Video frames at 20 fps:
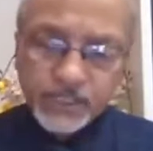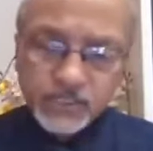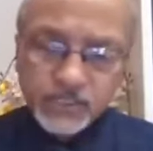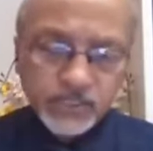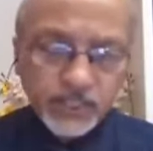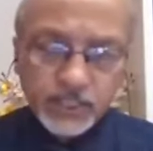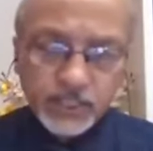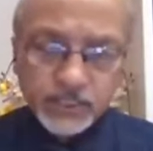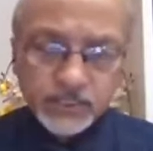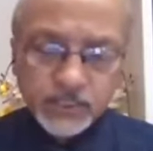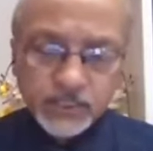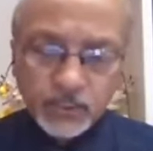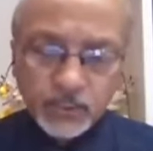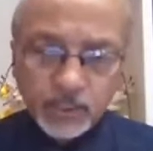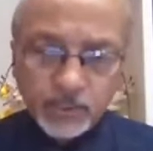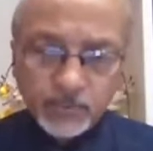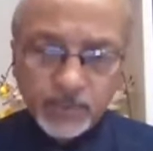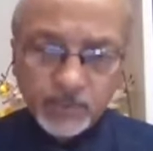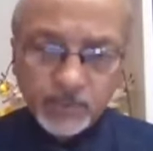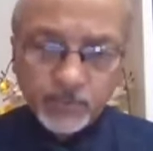So that is
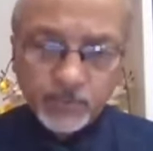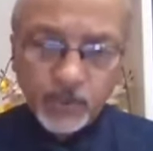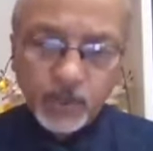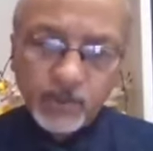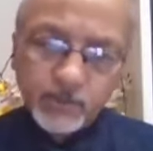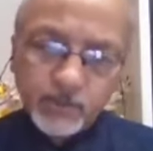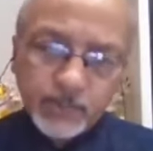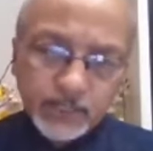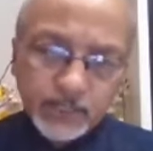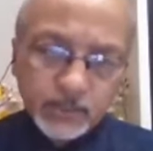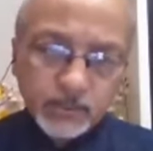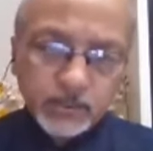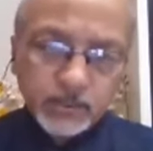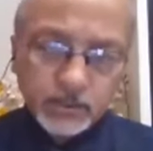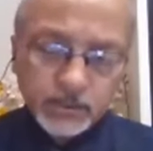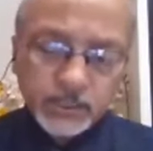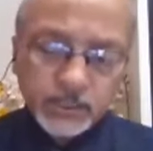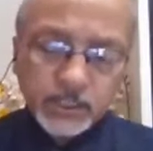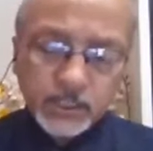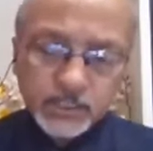not a big problem, but
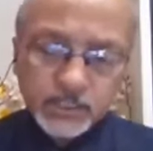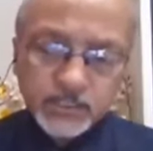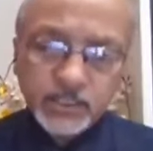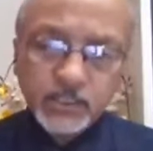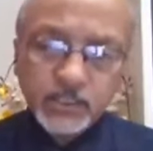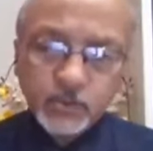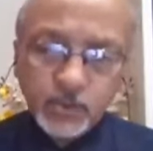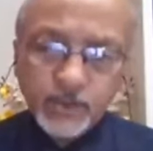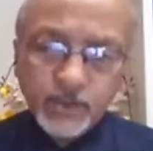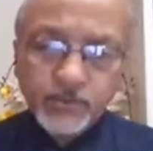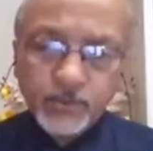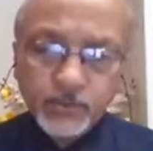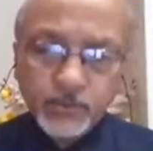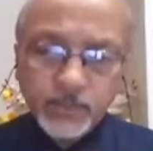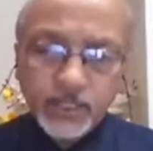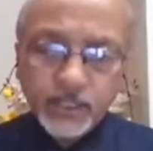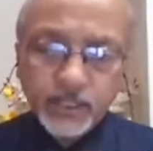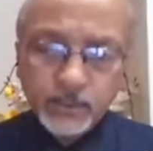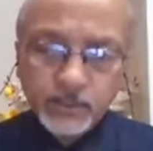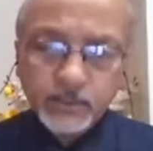thing is that you have to
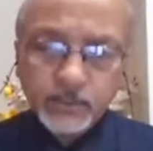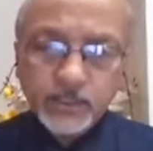take